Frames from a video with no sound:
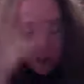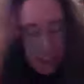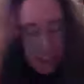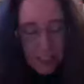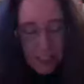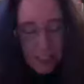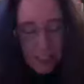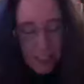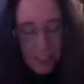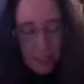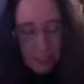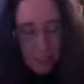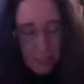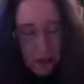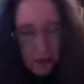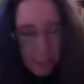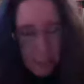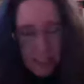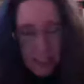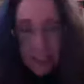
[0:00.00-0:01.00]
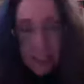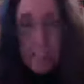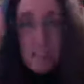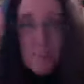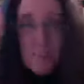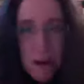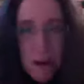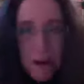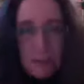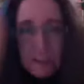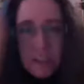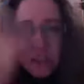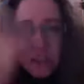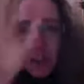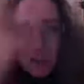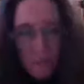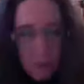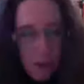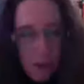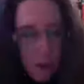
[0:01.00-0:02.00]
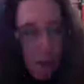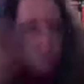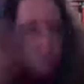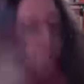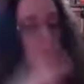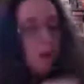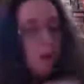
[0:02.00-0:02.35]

It's just embarrassing. It's embarrassing. Forget it.